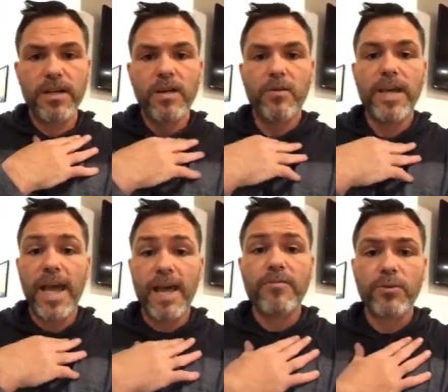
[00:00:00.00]
We
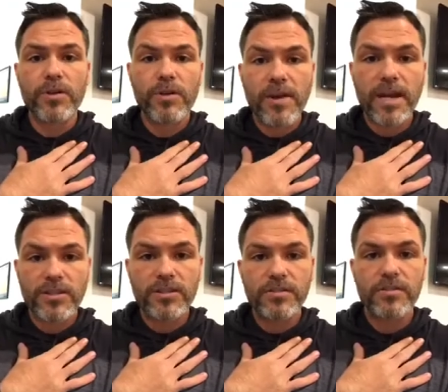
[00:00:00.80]
have your
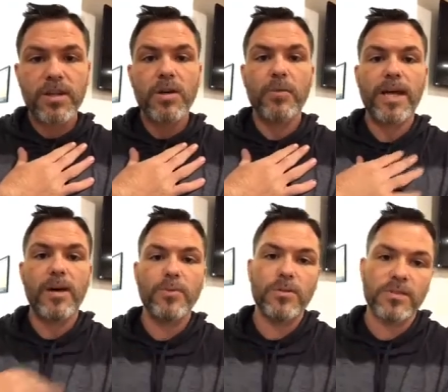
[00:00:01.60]
directions. We
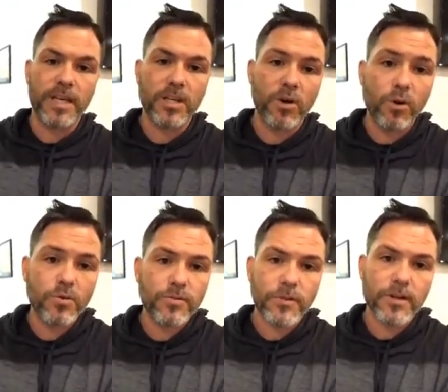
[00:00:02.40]
help you set
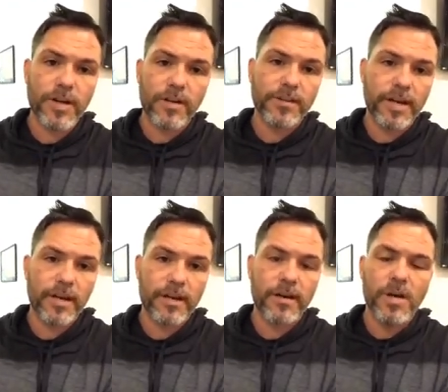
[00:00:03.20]
goals for your health
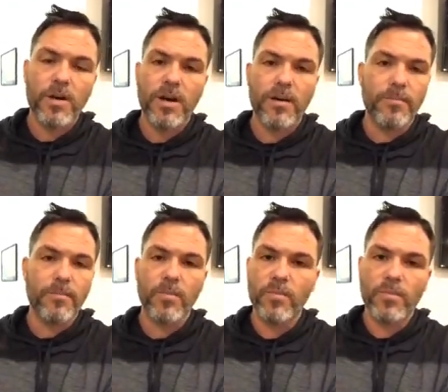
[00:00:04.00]
care.
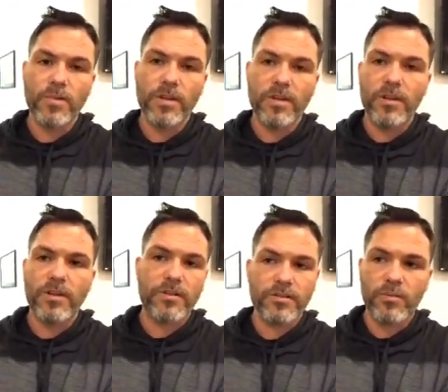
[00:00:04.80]

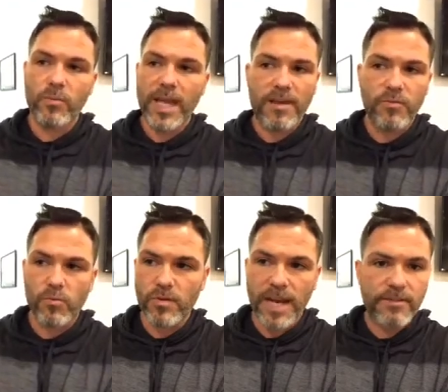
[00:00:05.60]
We
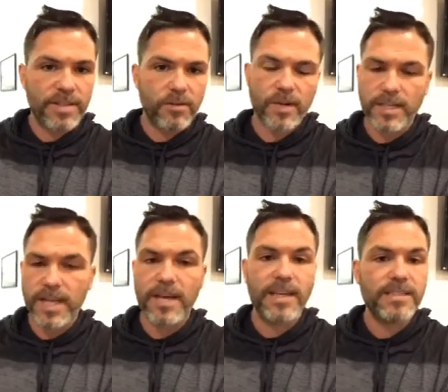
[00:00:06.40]
have everything written
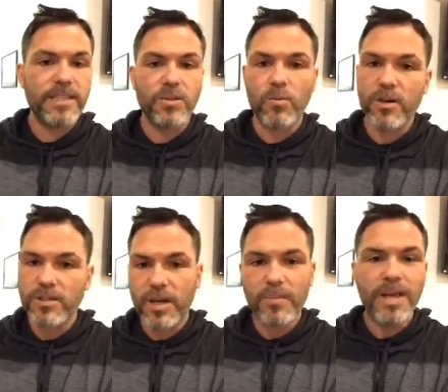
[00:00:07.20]
down. I teach a
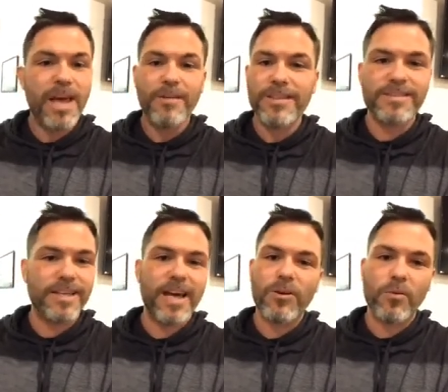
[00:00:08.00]
workshop. Listen,
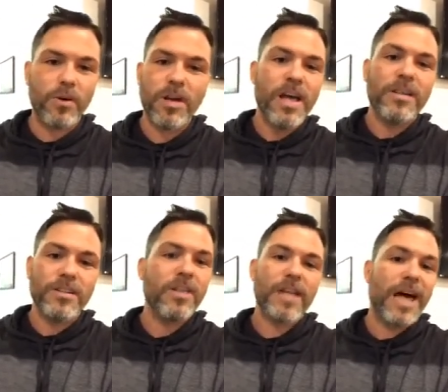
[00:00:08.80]
I don't
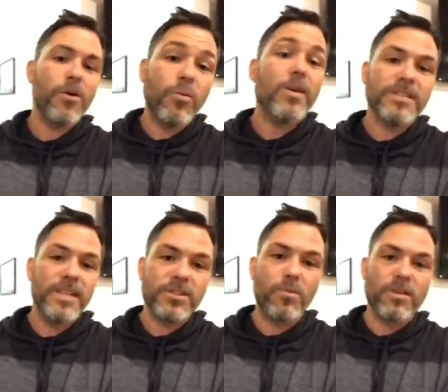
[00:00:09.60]
want to
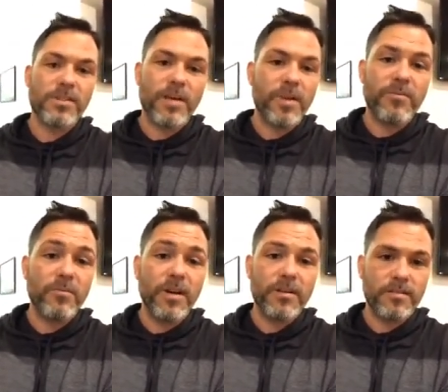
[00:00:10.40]
teach a workshop every
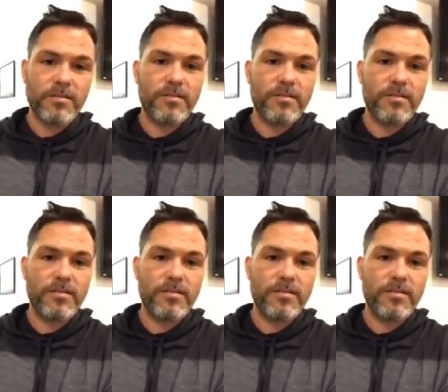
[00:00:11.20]
month.